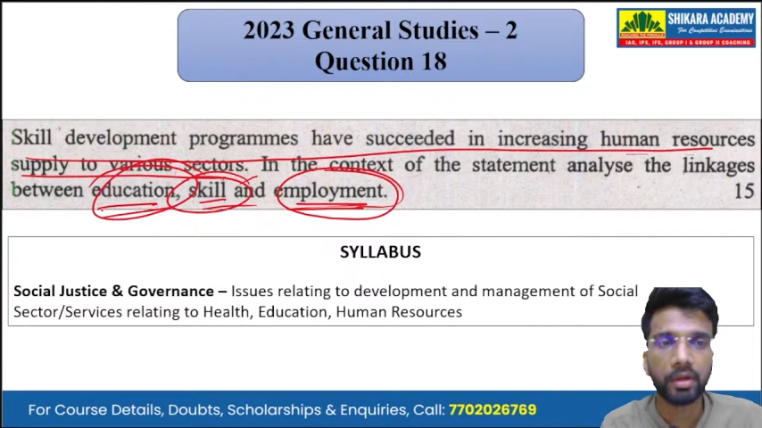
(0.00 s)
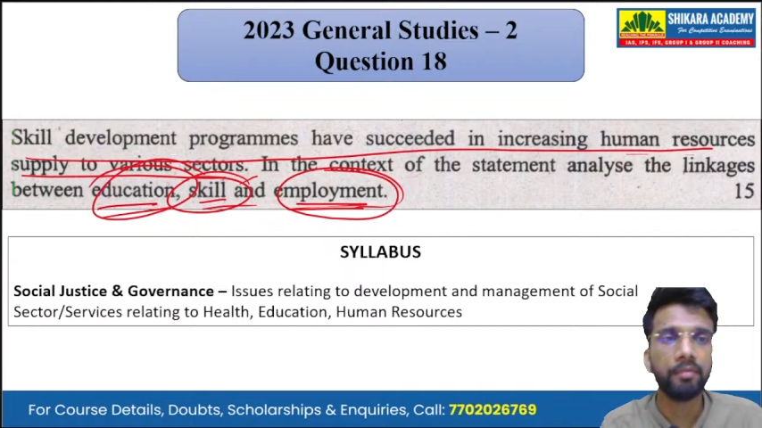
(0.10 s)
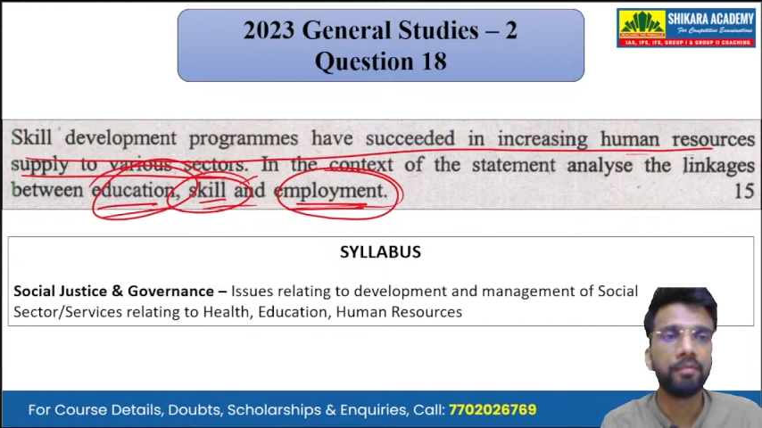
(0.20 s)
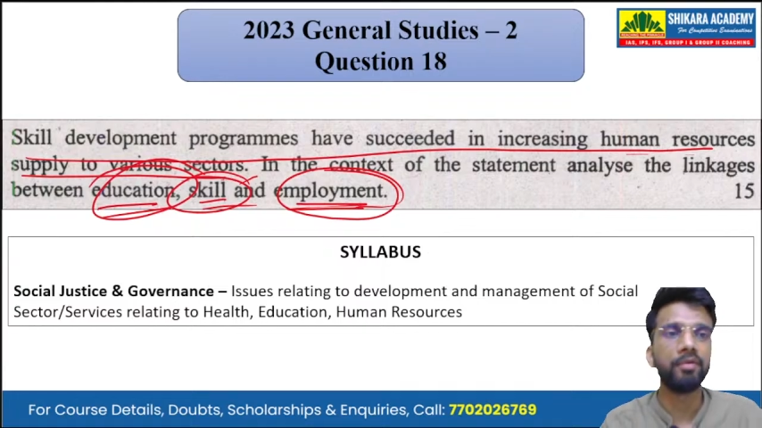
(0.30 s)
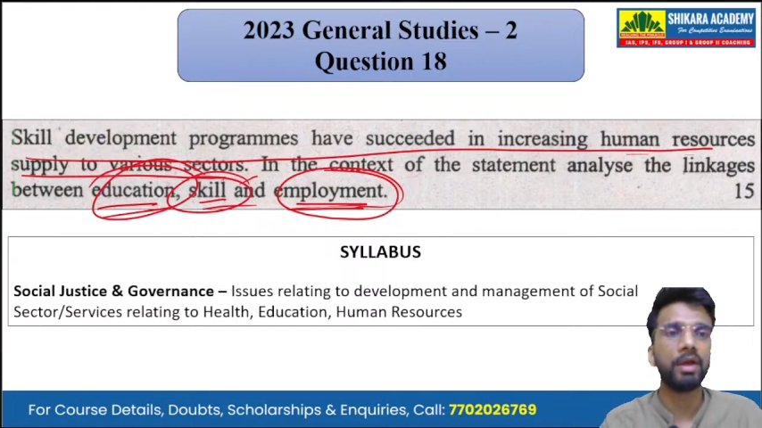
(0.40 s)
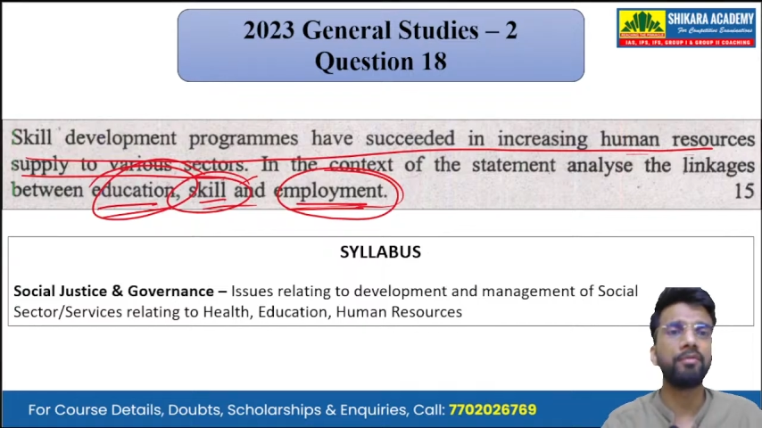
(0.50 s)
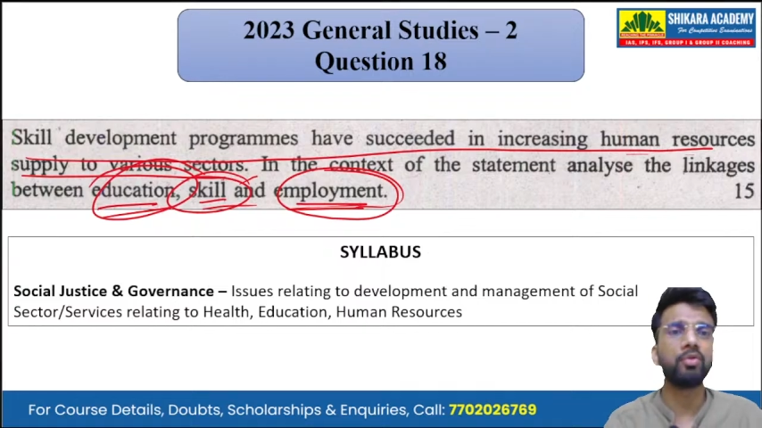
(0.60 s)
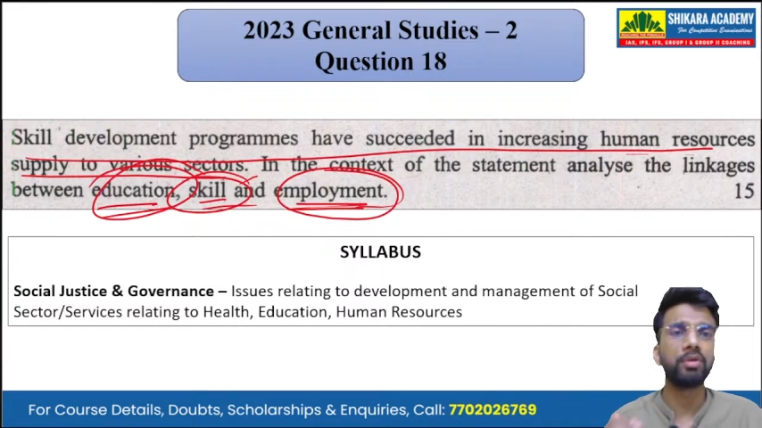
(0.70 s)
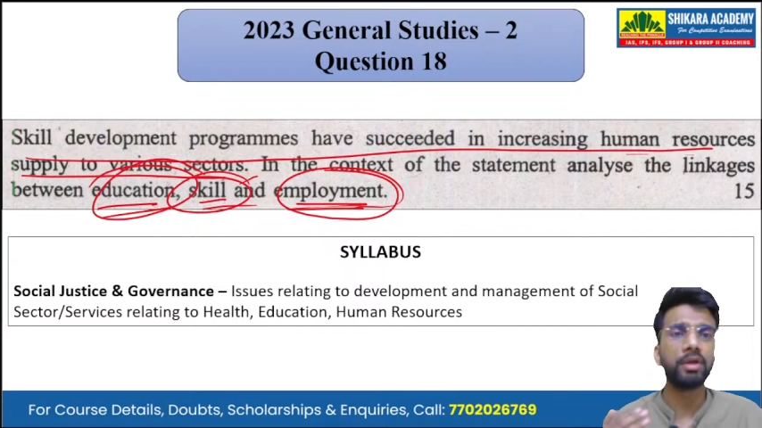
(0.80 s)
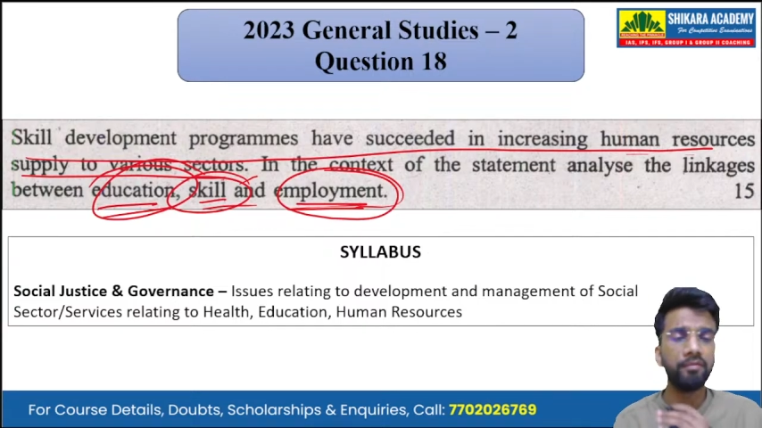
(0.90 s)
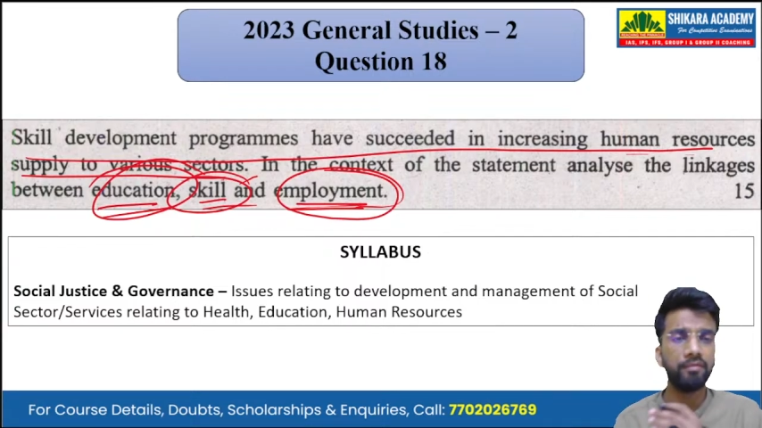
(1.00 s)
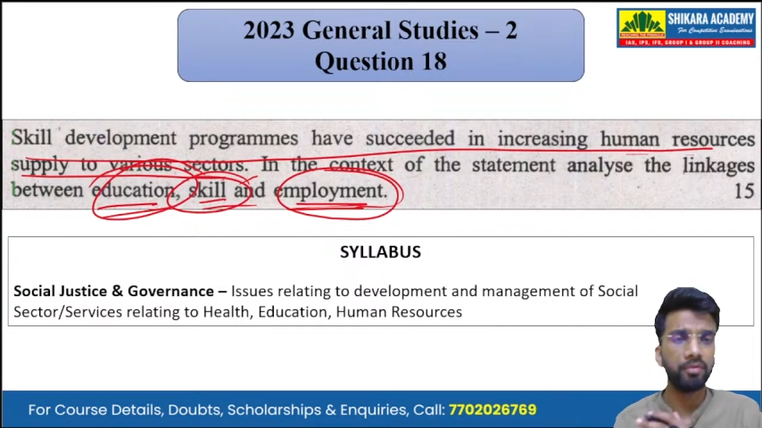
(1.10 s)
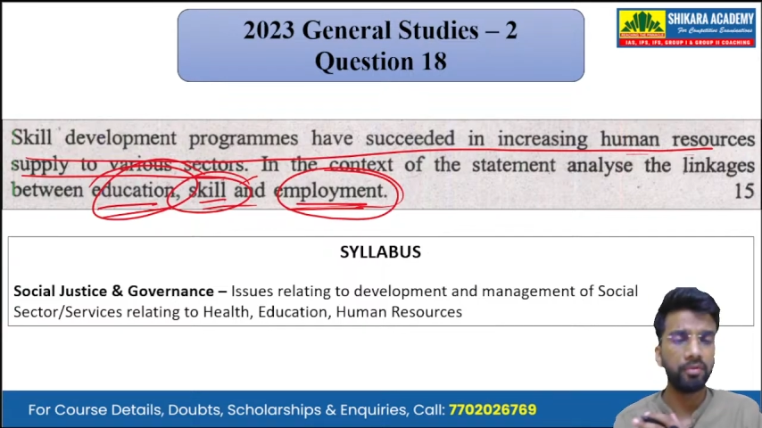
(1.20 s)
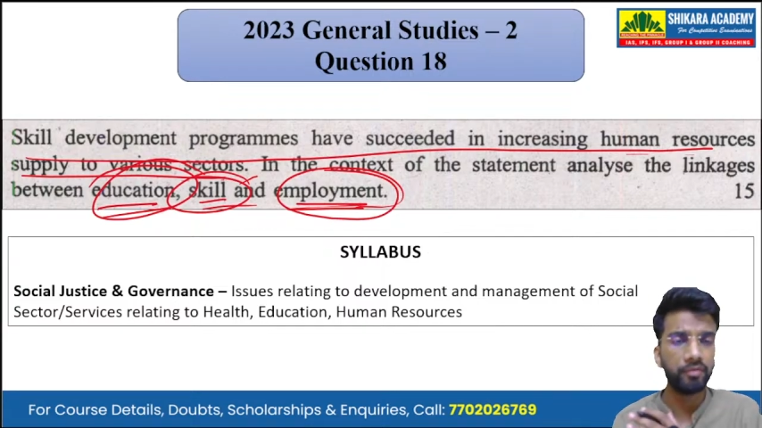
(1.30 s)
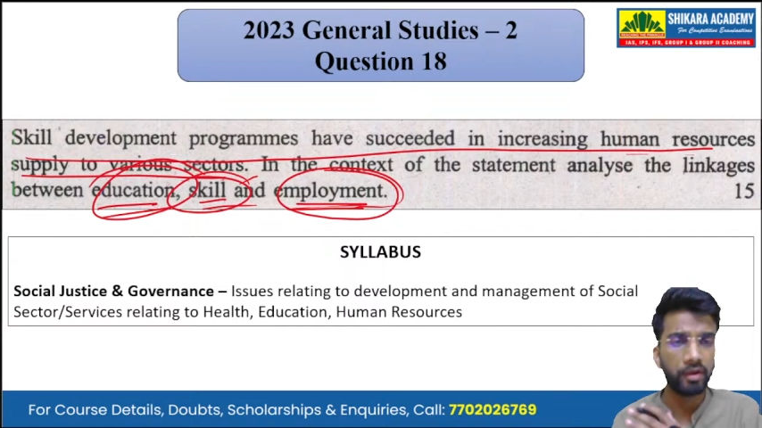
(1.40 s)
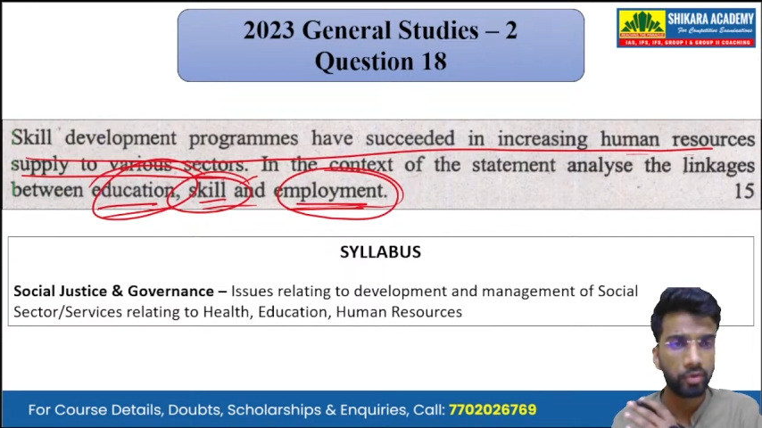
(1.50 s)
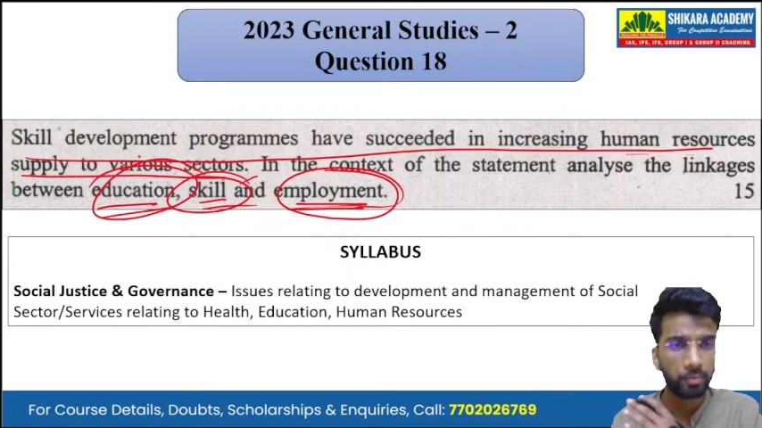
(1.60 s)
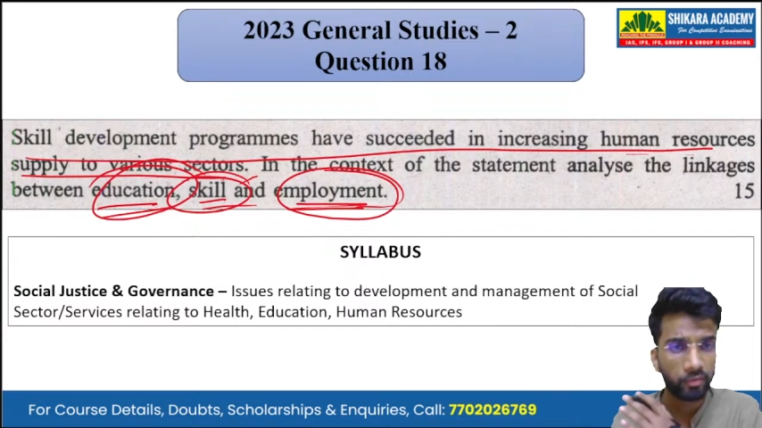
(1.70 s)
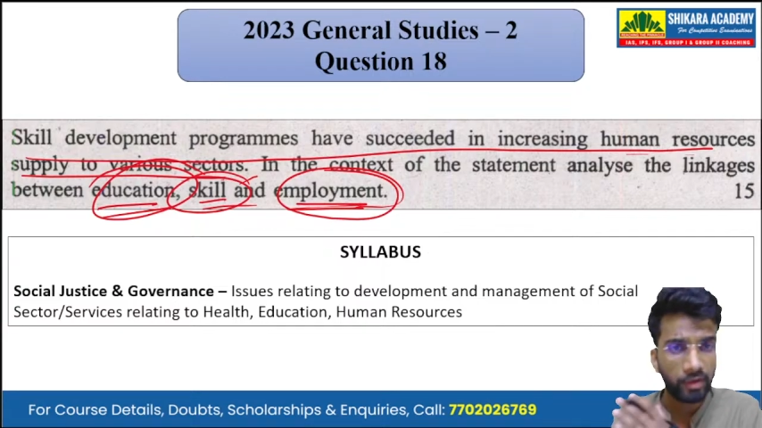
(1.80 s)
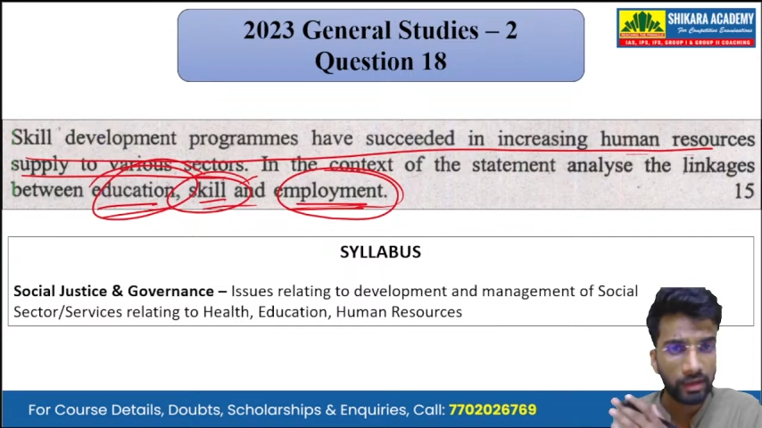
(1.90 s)
Okay, we have to
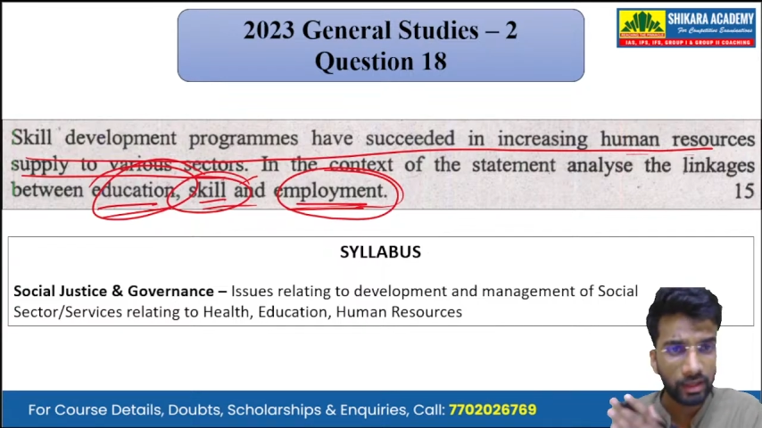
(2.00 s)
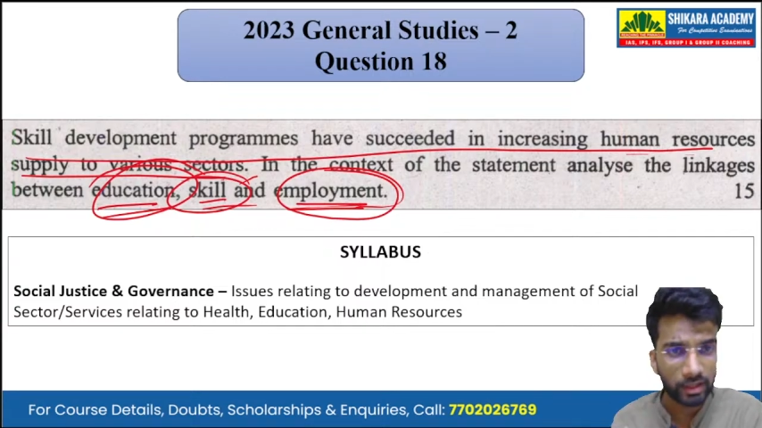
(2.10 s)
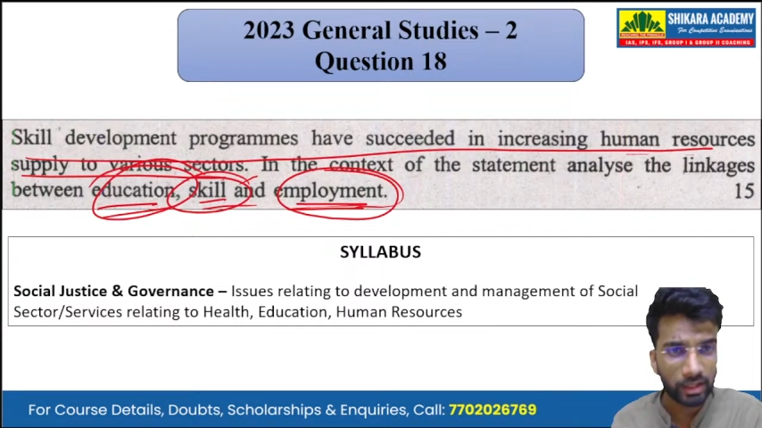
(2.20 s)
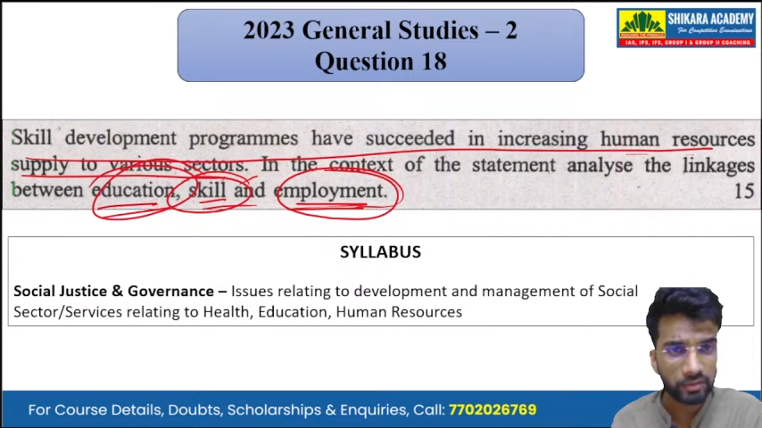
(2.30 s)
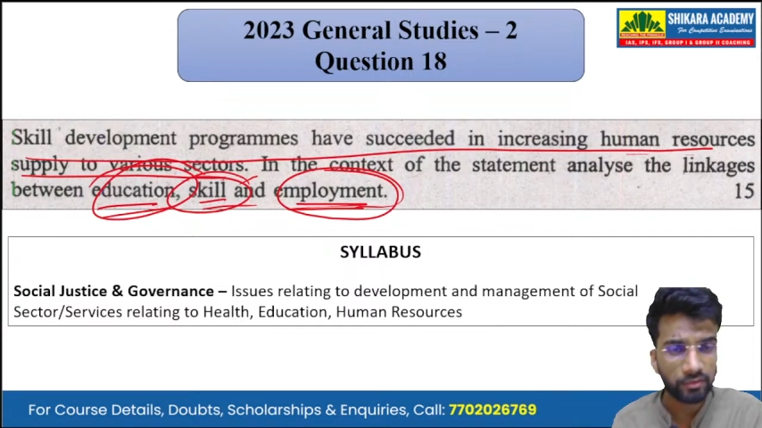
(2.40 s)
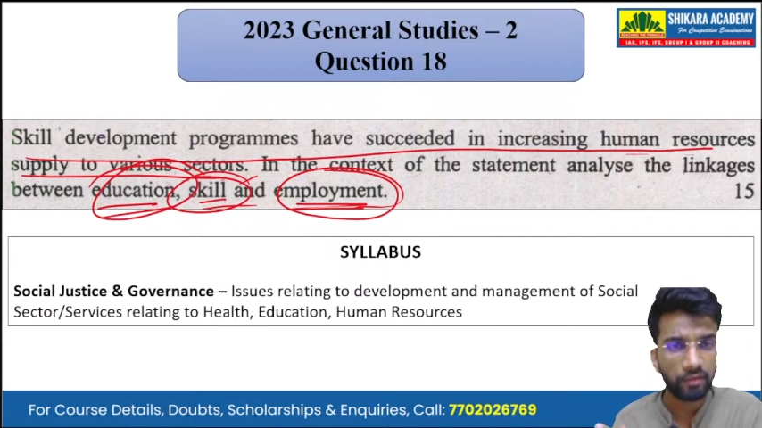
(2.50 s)
provide linkage.